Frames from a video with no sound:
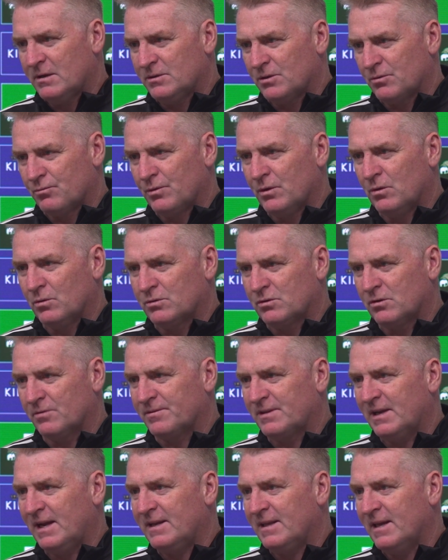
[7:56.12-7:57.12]
a real
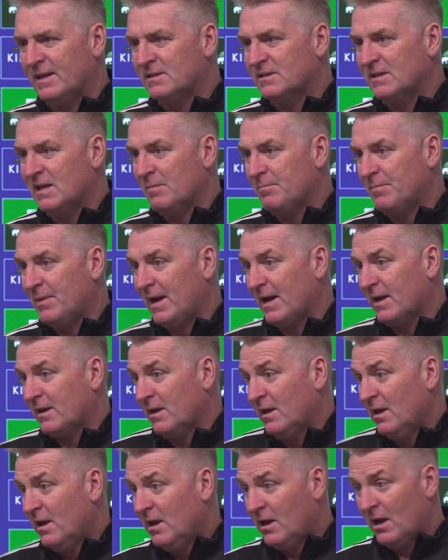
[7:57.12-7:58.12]
tough day then to get
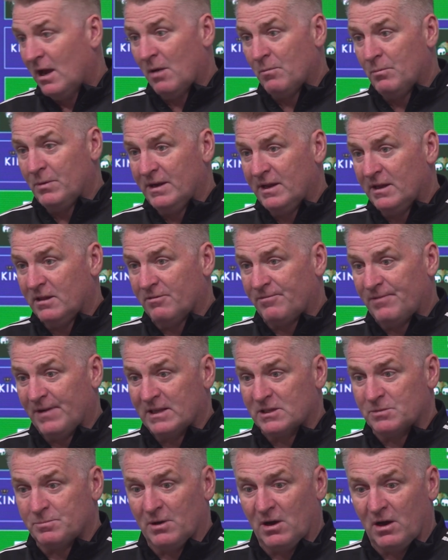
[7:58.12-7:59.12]
back. And we need the
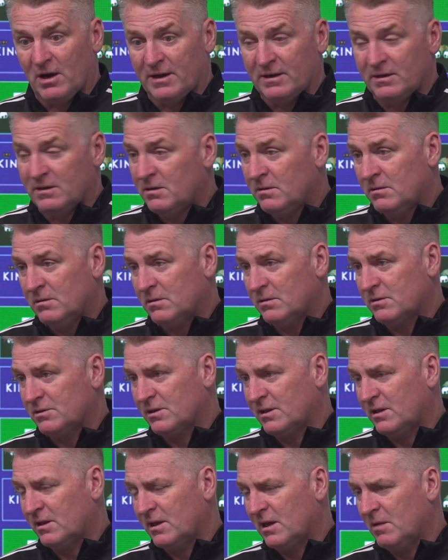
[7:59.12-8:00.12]
fans behind us
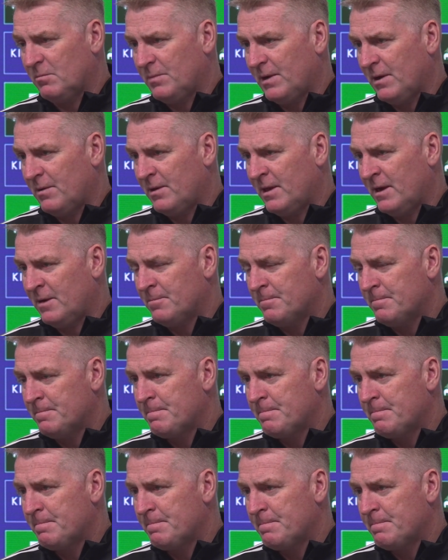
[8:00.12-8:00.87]
at the King Power now.